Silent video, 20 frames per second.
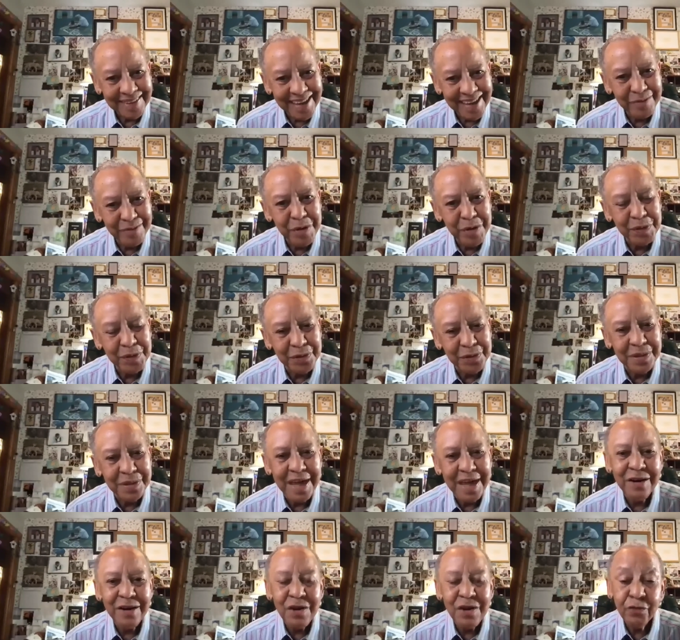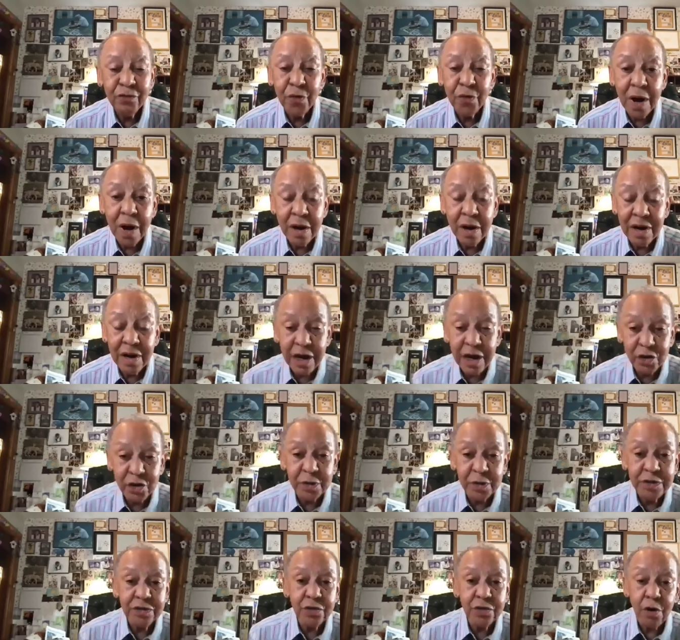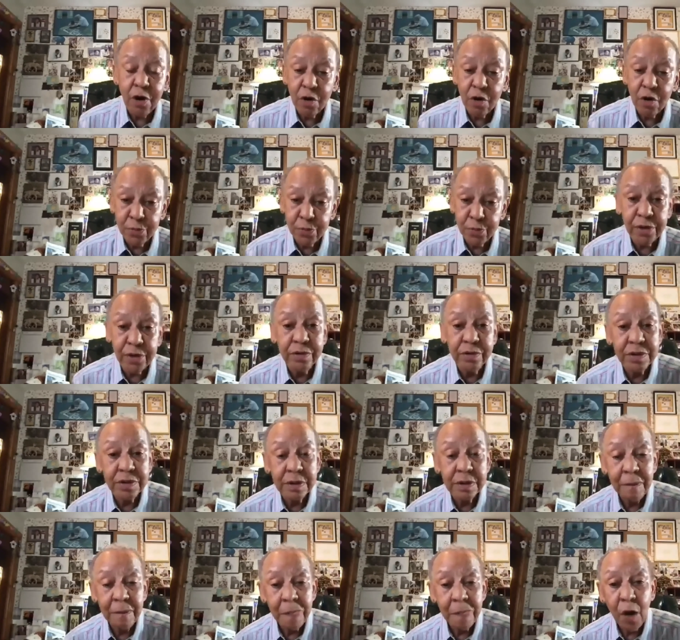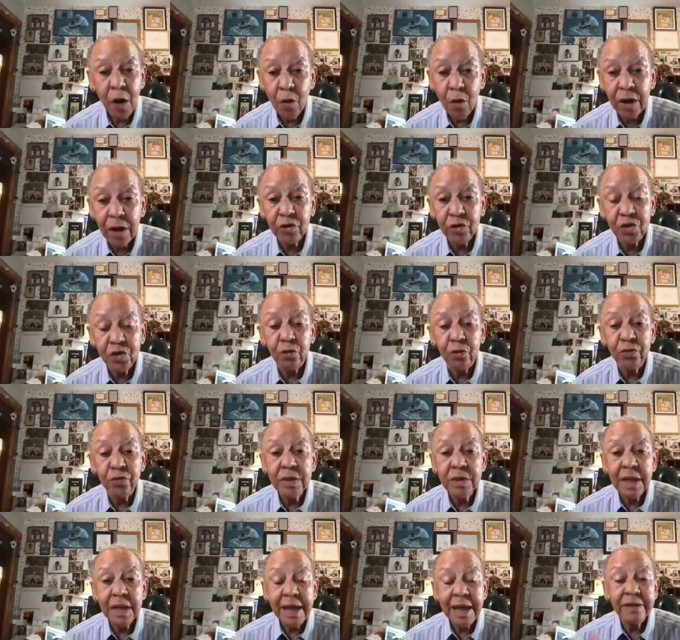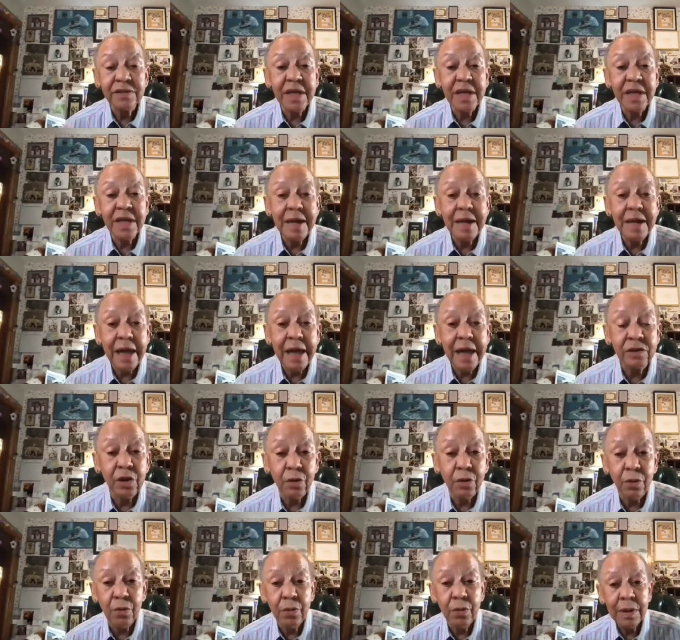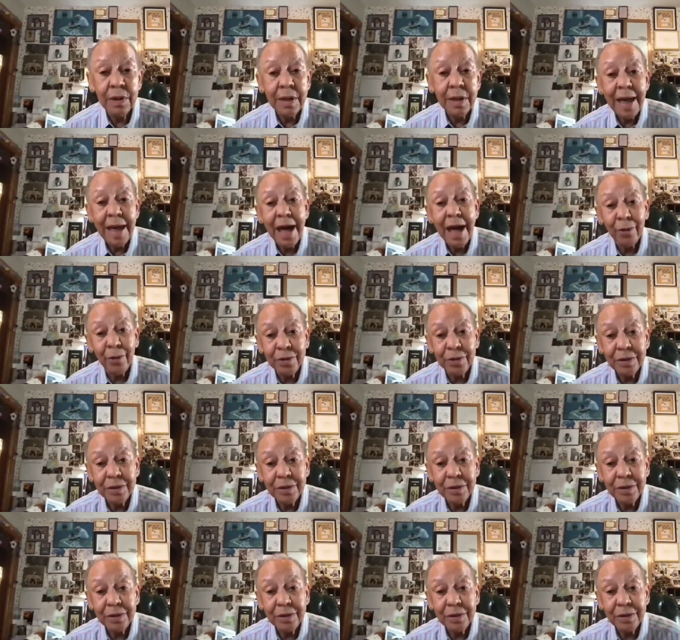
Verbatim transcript: And we would do that for our husbands or our brothers or our children as they had to go out.